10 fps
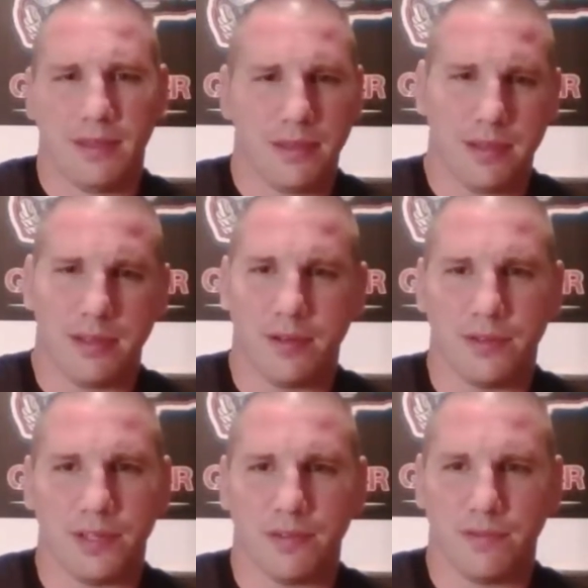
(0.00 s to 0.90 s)
you
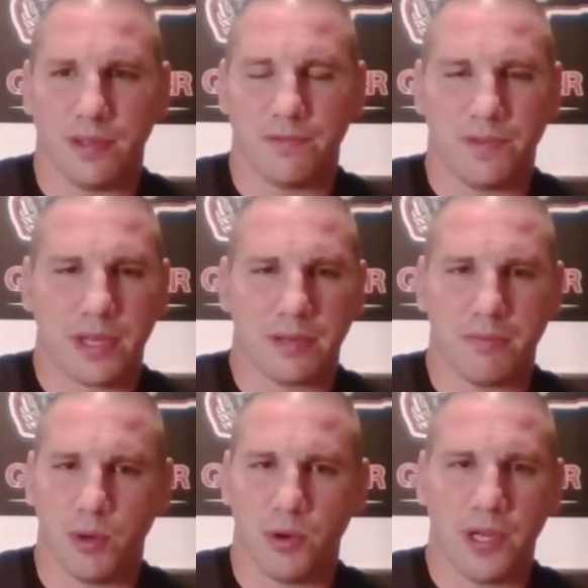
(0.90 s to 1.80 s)
know, they're fucking
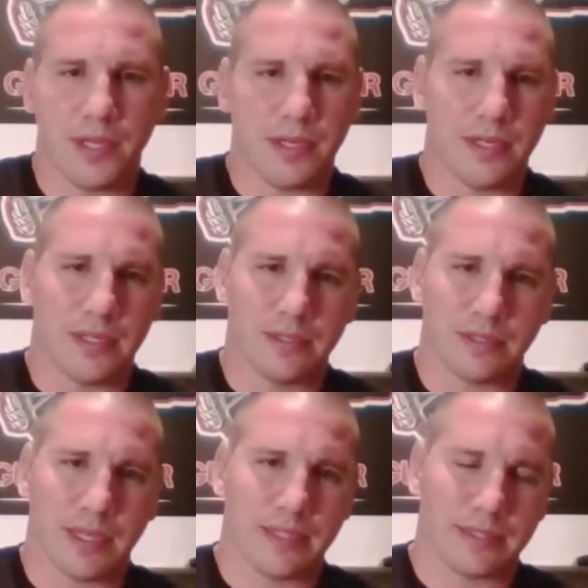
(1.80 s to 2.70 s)
boring. And it's
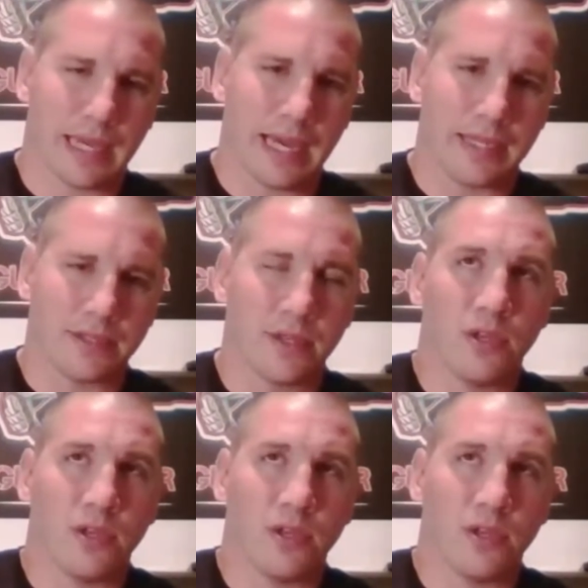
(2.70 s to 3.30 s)
guys